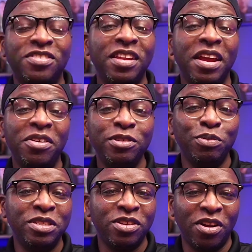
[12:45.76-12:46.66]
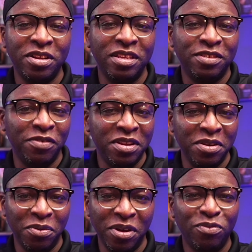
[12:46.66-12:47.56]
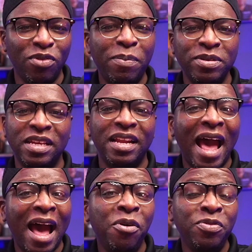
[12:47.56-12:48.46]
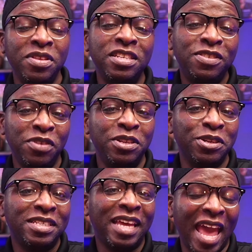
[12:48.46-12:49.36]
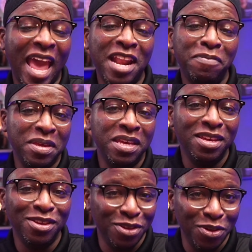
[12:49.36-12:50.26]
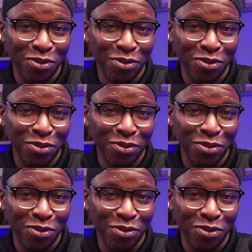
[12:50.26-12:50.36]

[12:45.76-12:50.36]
The scenarios we started this video with represent how these features can be